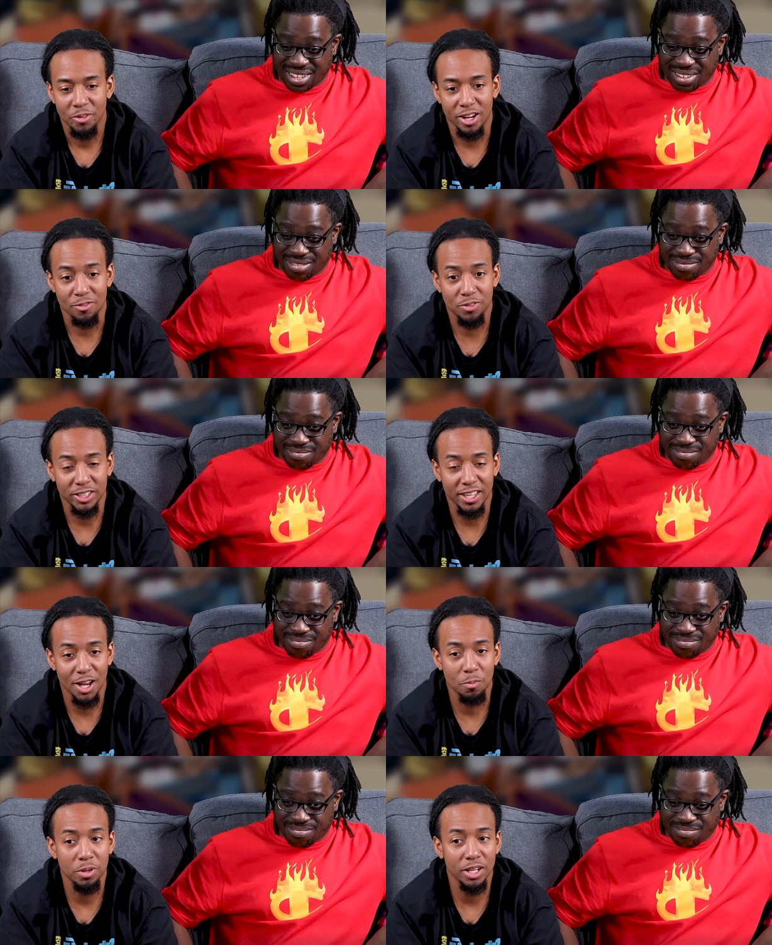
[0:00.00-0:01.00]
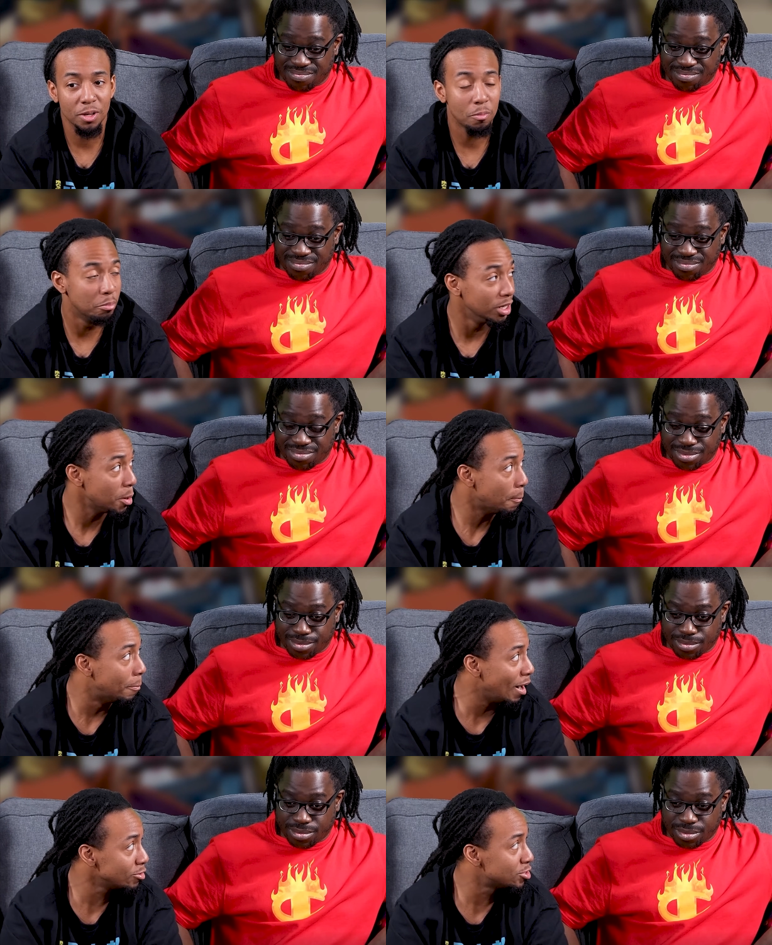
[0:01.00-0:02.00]
Speaker 1: when that 50 cal bullet bullet
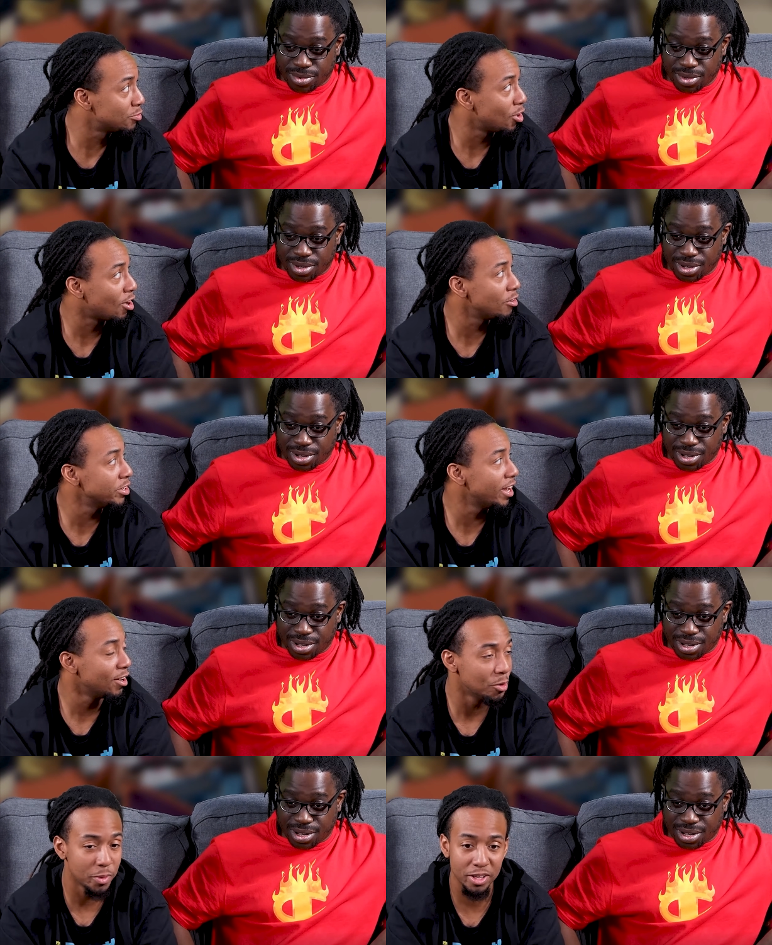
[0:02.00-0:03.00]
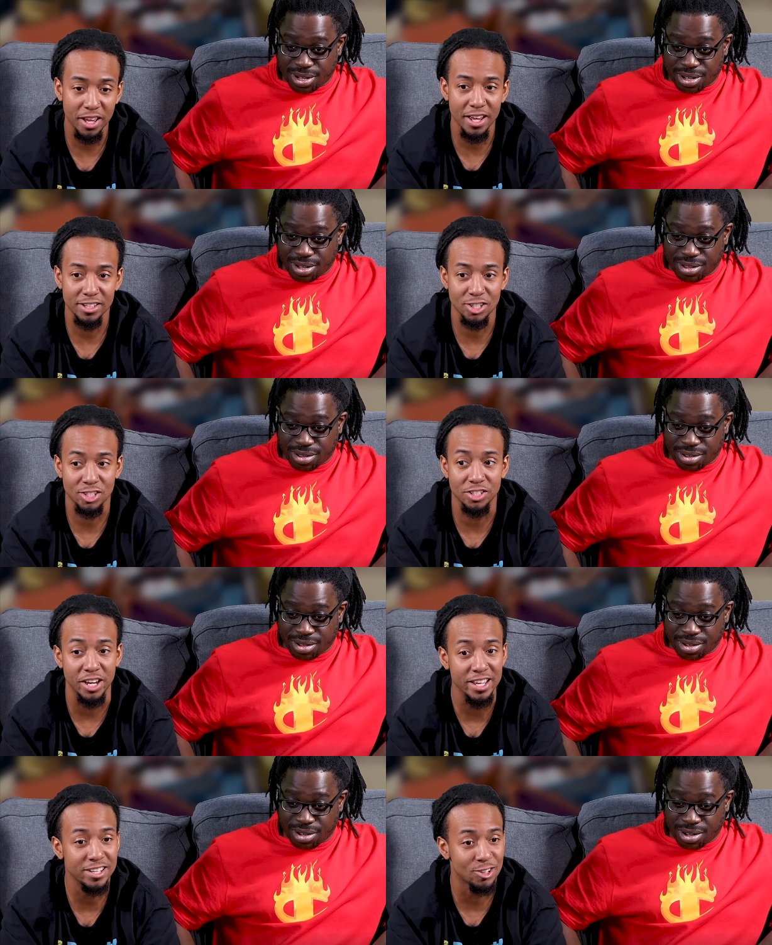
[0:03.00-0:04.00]
bounce the fuck off that helmet and just
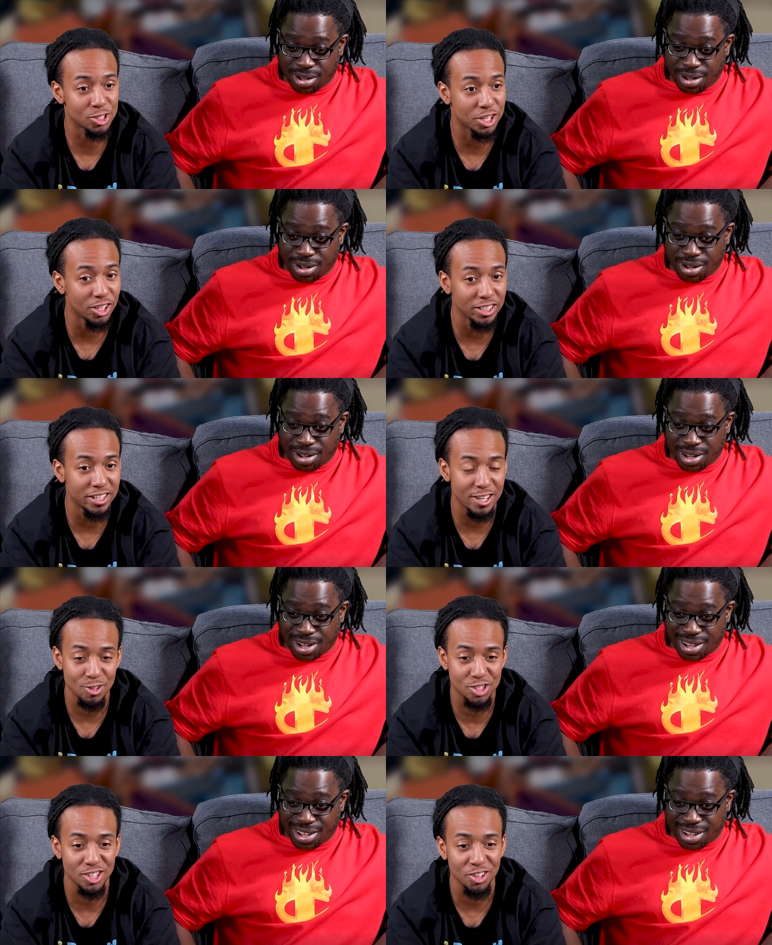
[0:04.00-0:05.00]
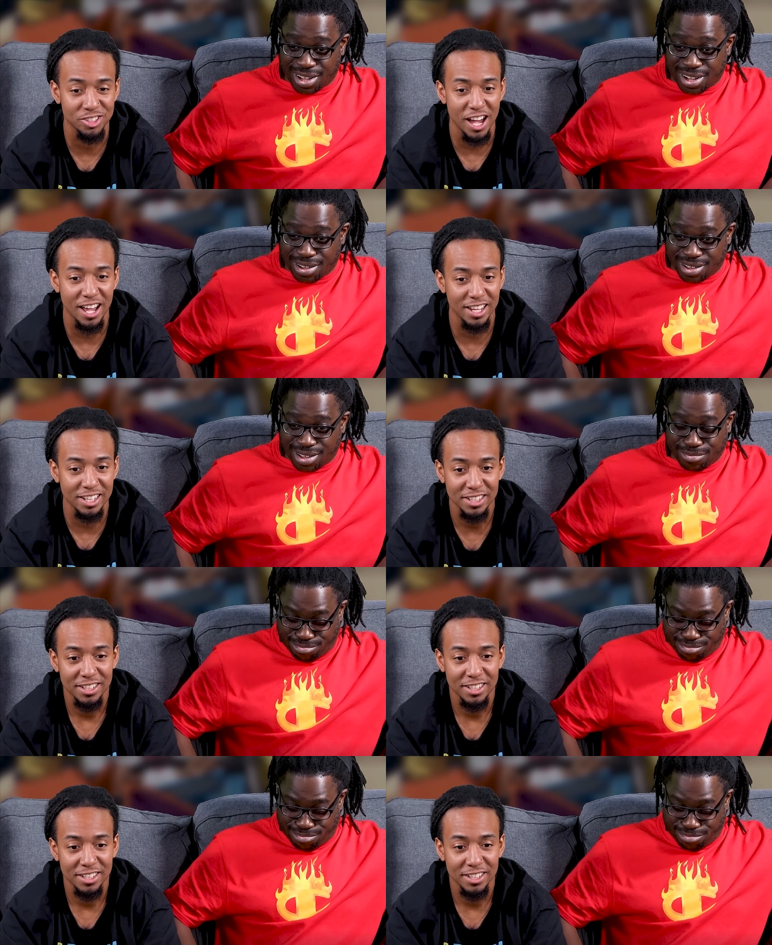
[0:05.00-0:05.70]
dent your skull in, and you still die.